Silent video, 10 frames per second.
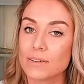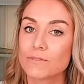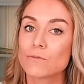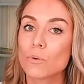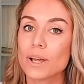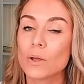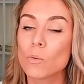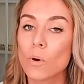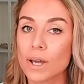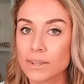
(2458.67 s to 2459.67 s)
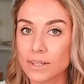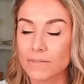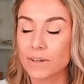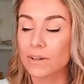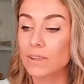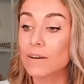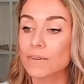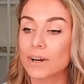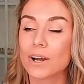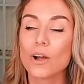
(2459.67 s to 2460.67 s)
gift for a wine
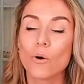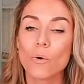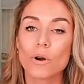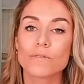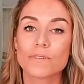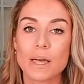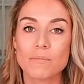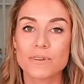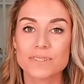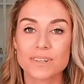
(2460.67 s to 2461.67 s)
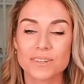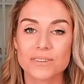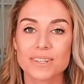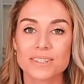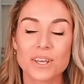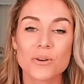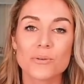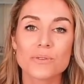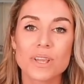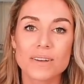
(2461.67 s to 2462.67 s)
lover or for that person on your list
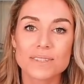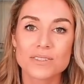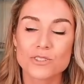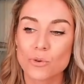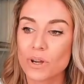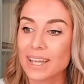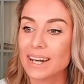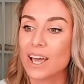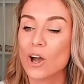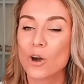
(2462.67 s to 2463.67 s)
who loves enjoying and